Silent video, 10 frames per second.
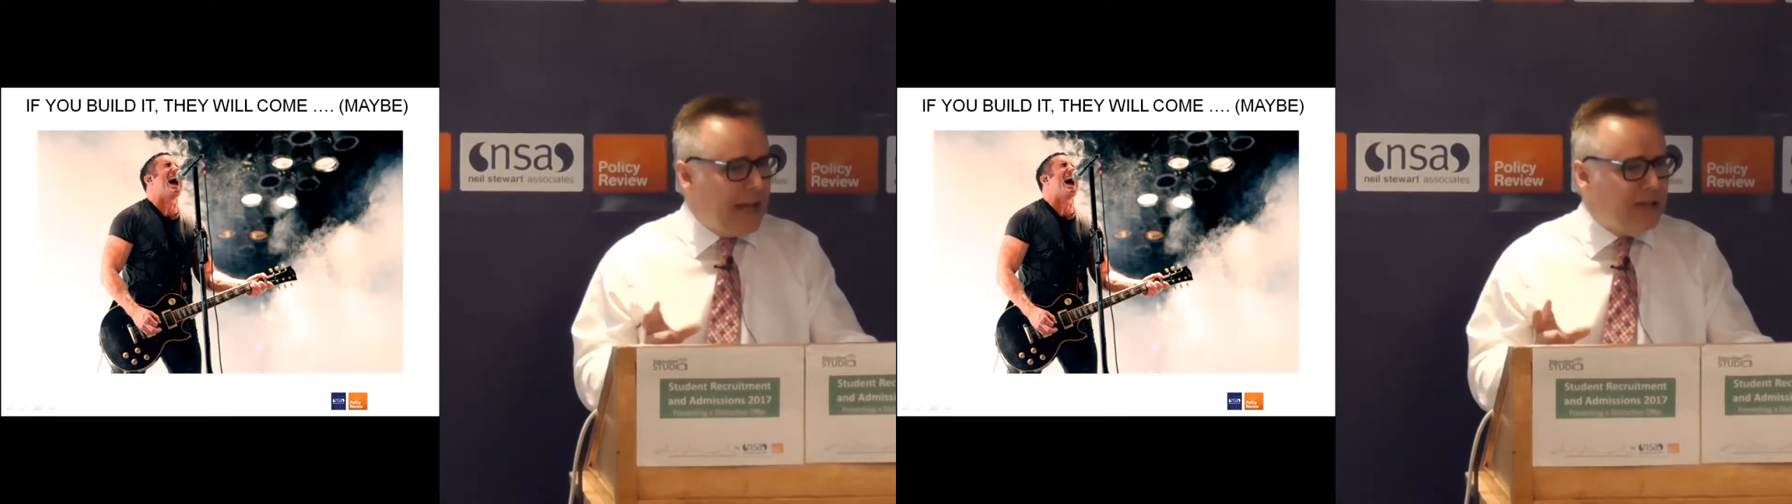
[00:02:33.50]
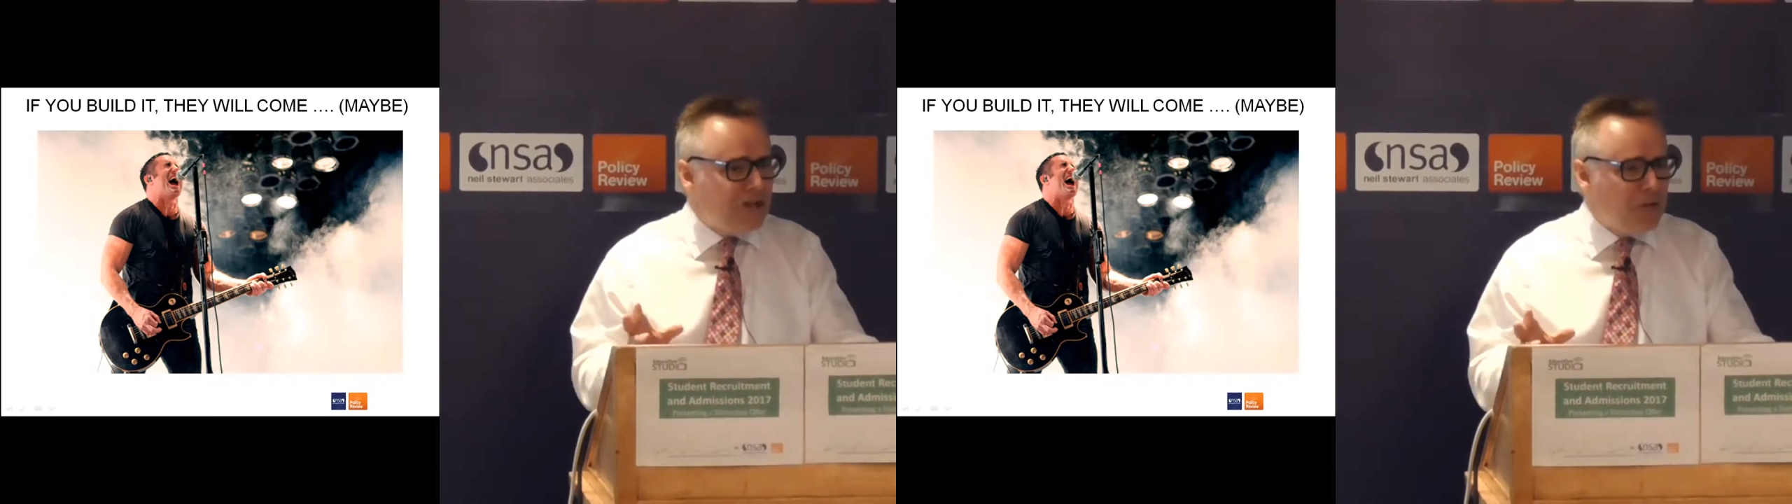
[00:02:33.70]

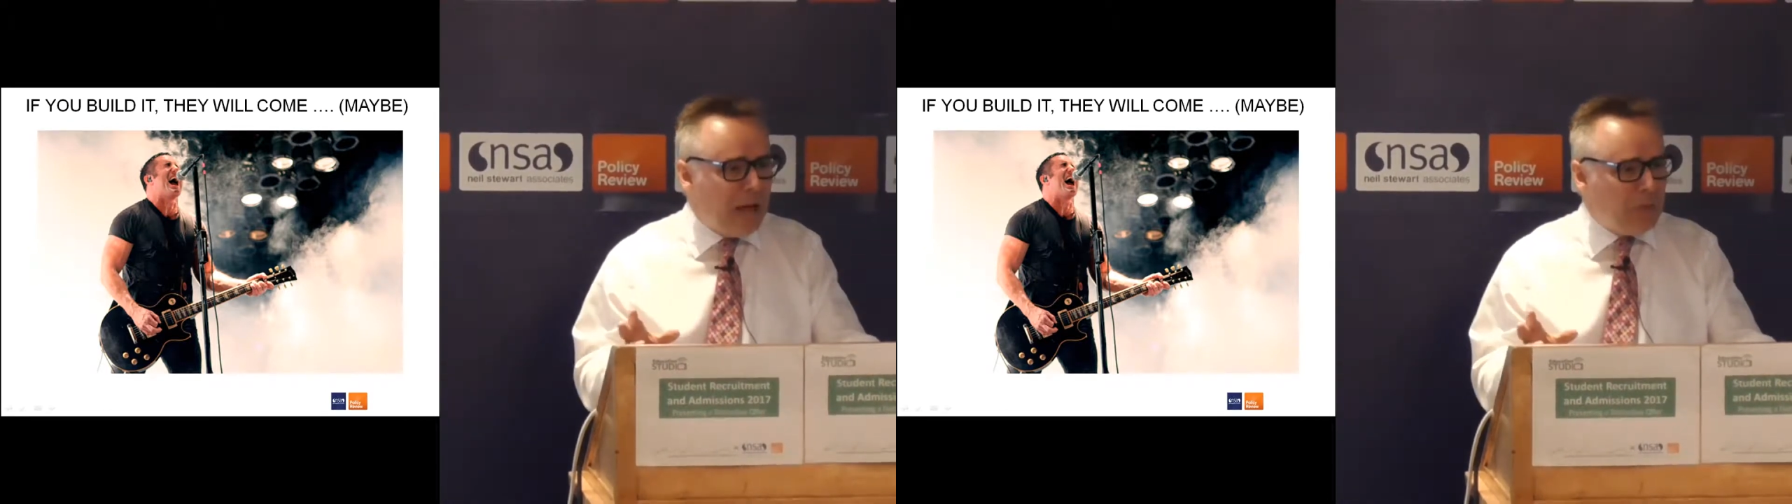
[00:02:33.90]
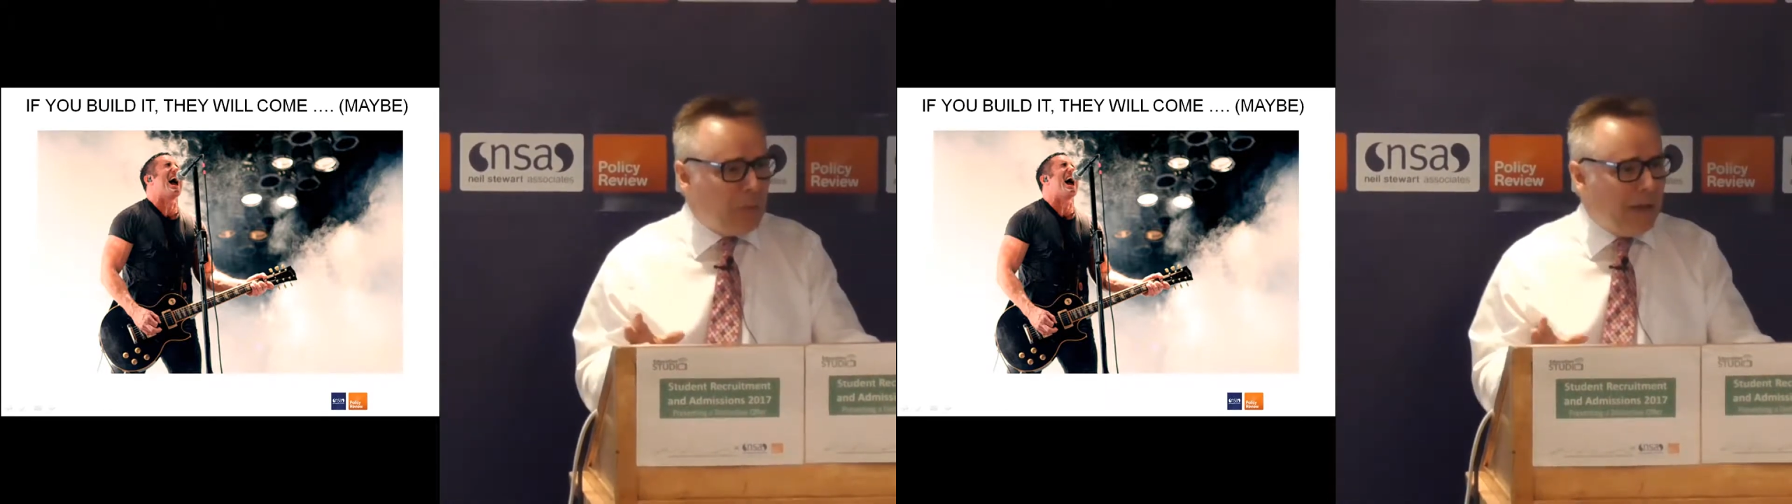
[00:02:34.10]
had a new
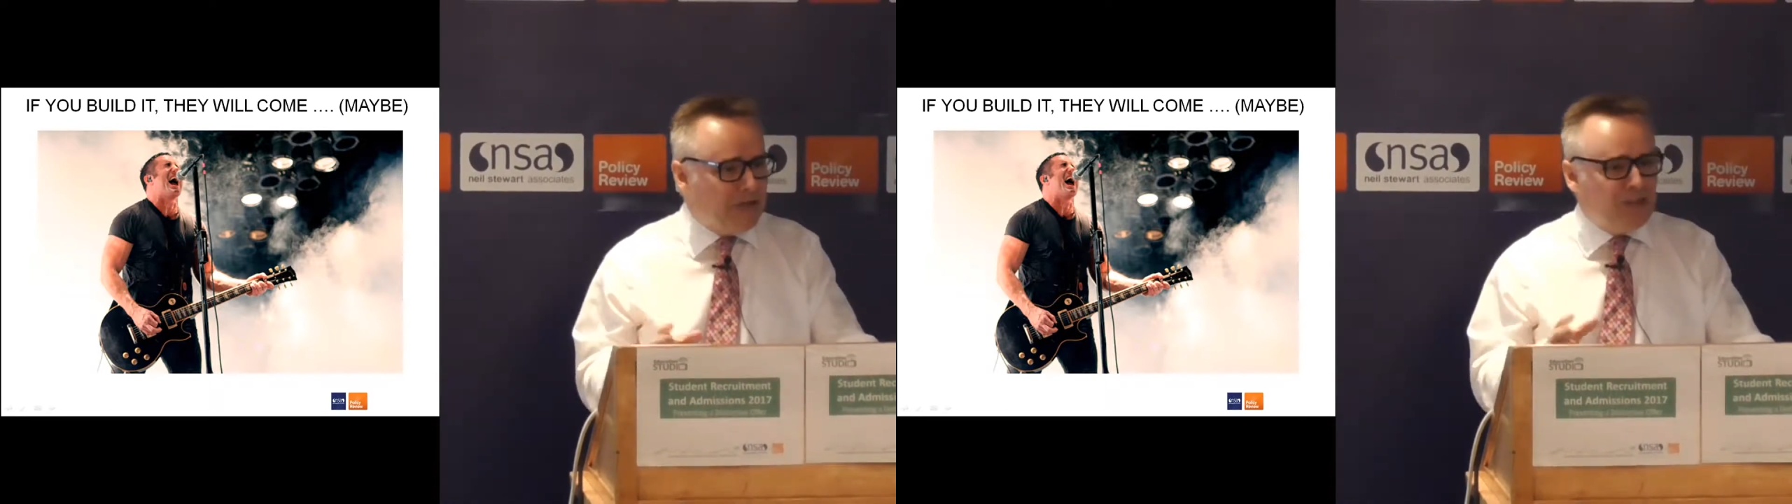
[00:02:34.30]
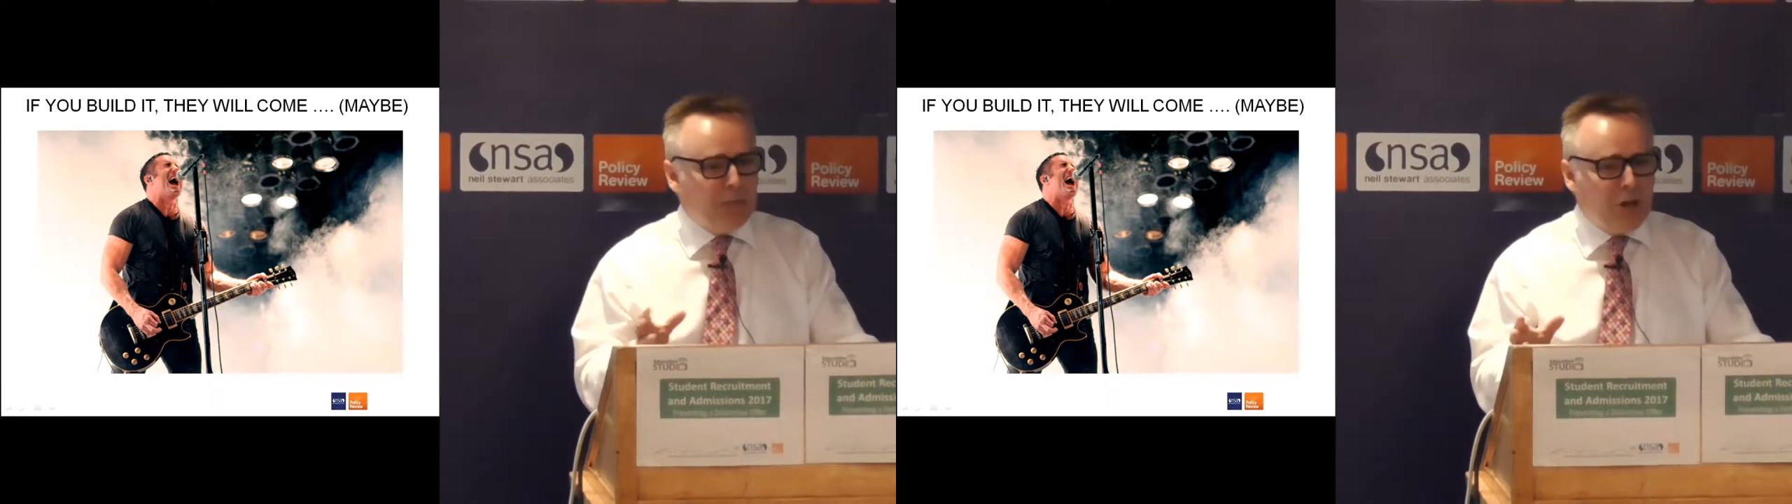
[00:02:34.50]
album
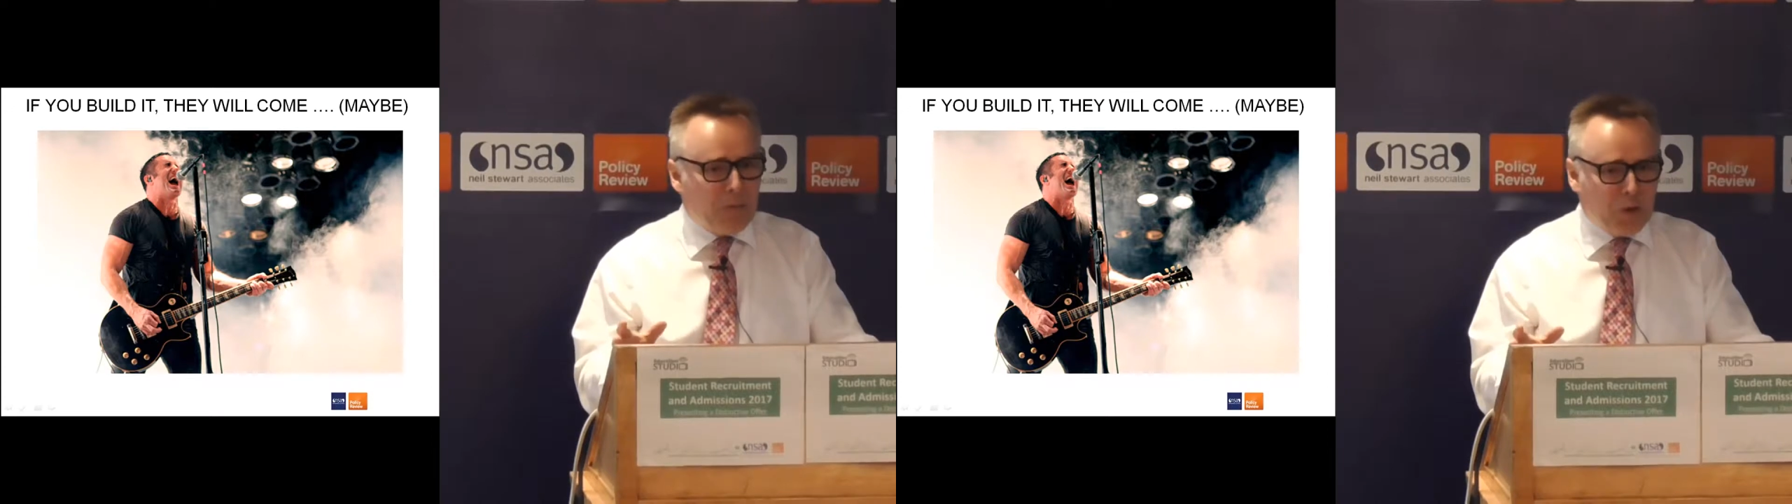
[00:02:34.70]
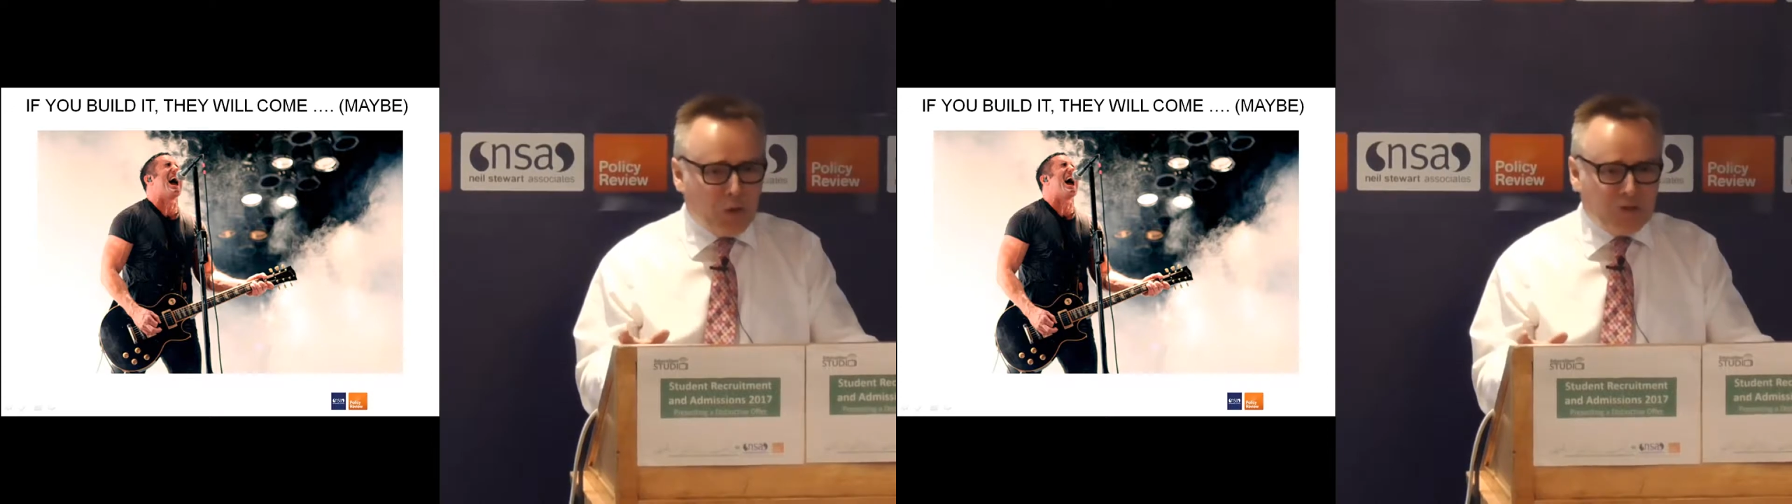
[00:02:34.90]
out, so they put
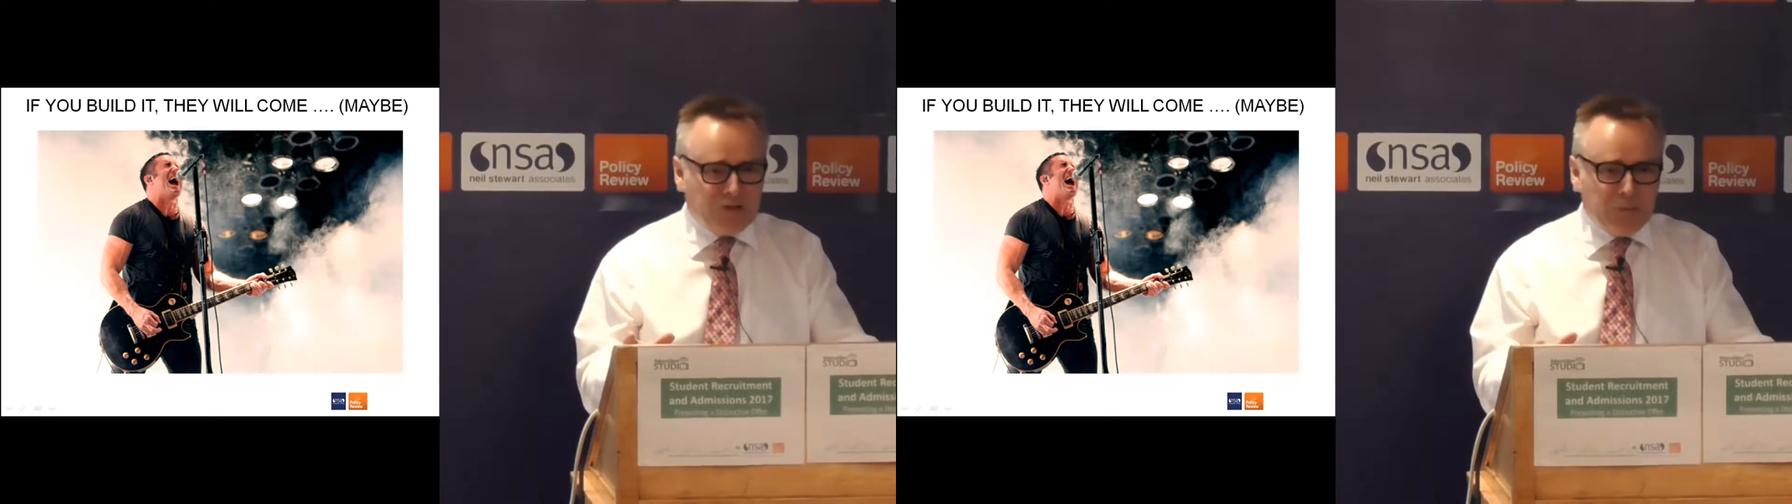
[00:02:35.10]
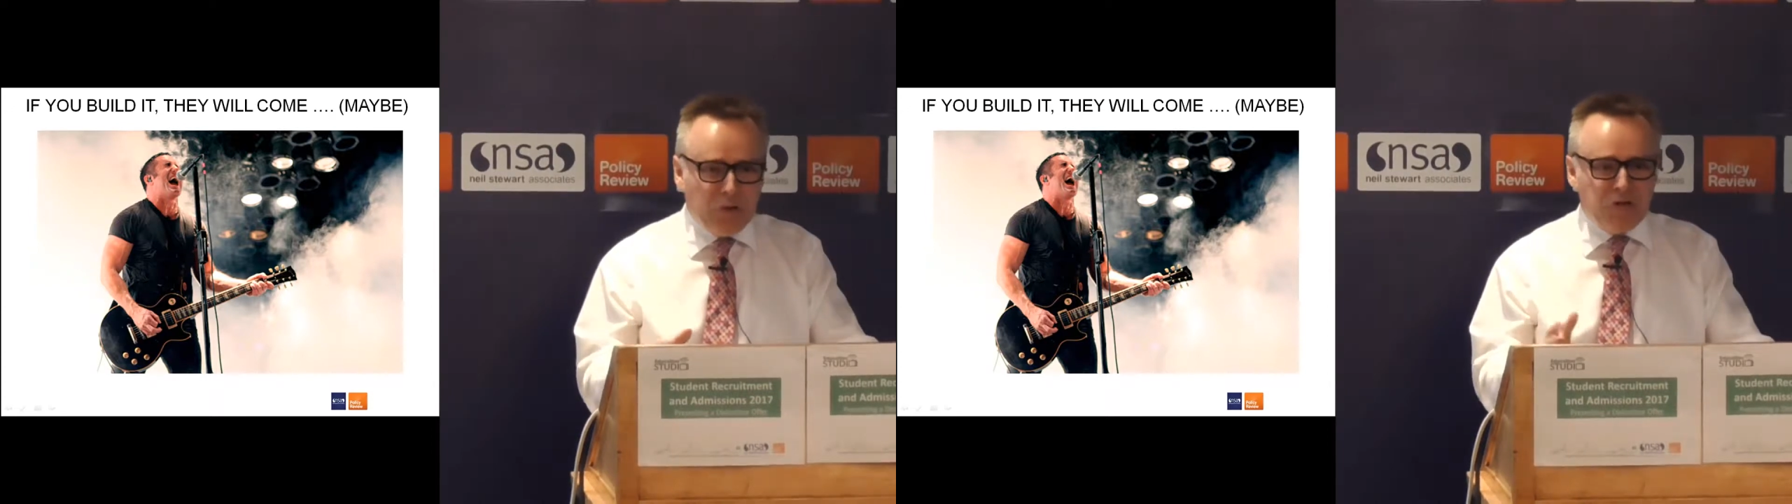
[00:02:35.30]
up an
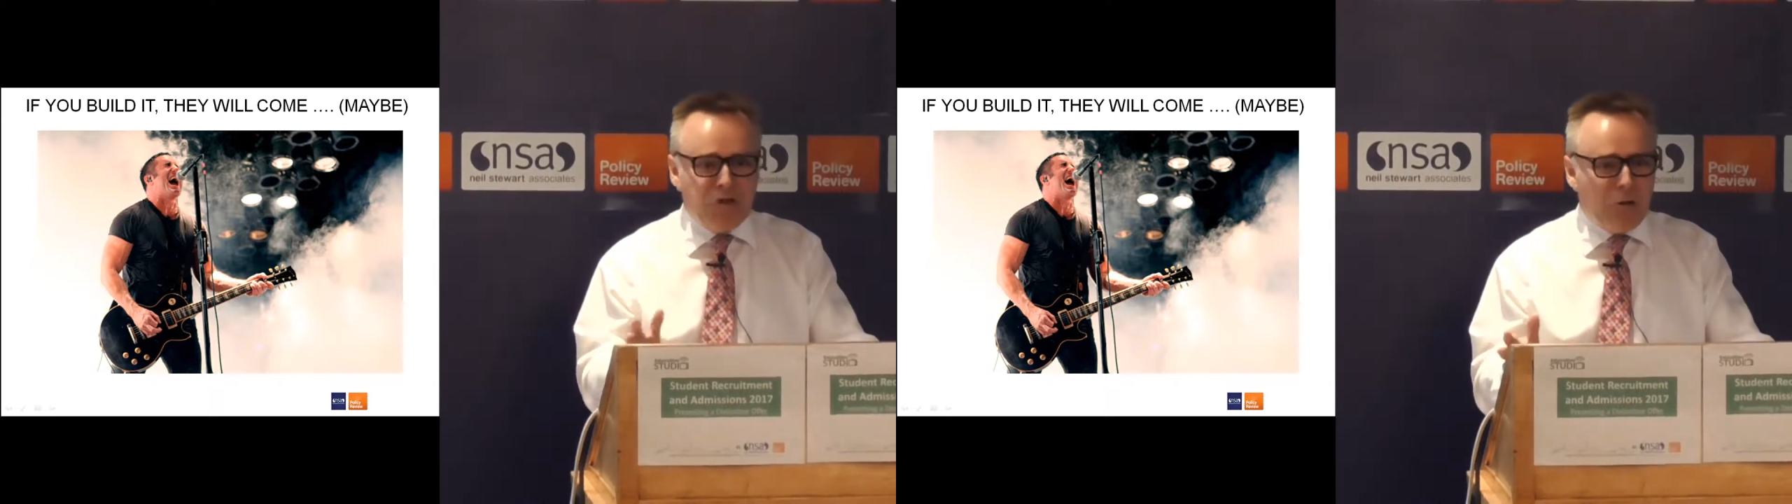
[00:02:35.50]
honesty box.